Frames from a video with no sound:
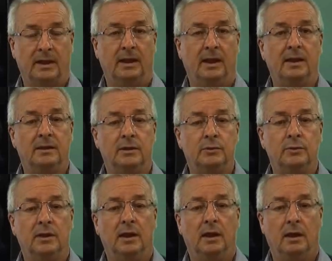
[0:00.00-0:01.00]
Hello,
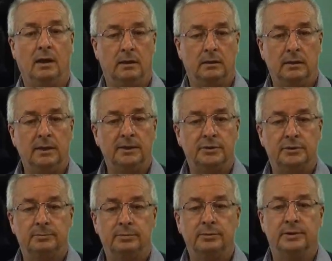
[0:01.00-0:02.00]
I'd like to
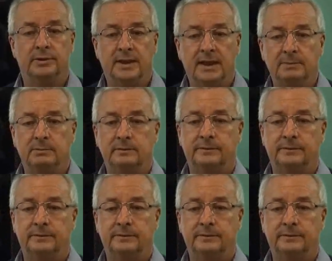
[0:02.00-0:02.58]
book a table